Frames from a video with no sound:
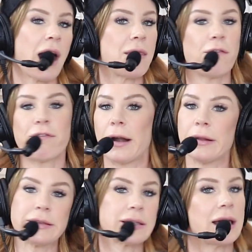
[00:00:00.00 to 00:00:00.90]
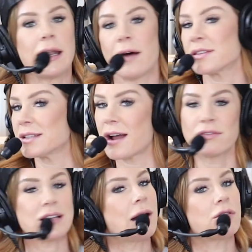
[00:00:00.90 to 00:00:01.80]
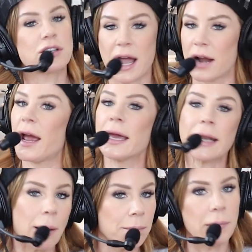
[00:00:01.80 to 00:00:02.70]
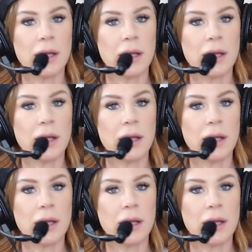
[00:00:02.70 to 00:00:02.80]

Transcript: And then finally said, enough is enough. It's time to retire. Hang it up.